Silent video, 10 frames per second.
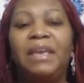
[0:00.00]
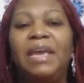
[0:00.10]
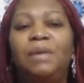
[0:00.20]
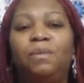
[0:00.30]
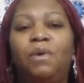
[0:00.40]

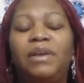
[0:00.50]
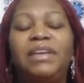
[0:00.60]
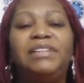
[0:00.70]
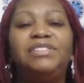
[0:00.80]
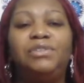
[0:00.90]
and
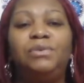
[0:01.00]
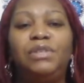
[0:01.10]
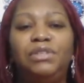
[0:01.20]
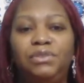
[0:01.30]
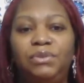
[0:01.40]
walking into
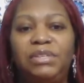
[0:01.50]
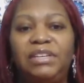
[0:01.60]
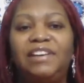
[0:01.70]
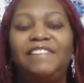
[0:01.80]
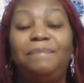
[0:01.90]
a new
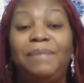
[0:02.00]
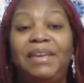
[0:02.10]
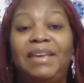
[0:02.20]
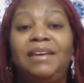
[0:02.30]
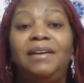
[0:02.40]
year of
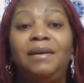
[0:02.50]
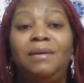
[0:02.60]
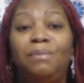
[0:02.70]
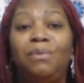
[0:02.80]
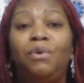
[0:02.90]
being
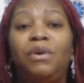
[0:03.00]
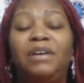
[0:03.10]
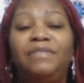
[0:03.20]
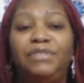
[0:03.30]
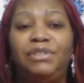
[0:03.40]
more
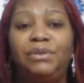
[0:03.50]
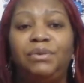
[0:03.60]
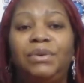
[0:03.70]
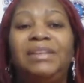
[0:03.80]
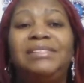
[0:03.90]
of
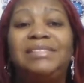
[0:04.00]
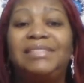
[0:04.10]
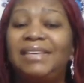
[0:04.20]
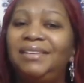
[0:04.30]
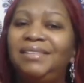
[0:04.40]
you,
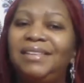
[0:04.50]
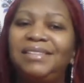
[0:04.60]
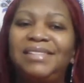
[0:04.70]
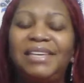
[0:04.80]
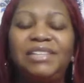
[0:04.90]
setting the
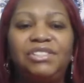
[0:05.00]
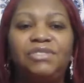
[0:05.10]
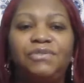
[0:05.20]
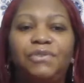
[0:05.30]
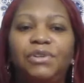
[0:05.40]

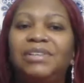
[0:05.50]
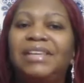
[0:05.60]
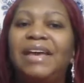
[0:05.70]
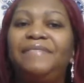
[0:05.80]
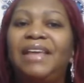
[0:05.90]
intentions for your
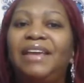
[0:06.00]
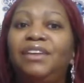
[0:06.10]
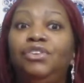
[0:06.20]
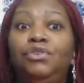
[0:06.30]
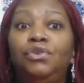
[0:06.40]
life that
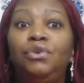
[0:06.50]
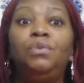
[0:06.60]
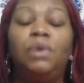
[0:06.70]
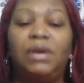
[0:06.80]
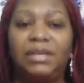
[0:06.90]
you
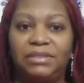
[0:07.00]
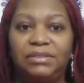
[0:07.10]
want.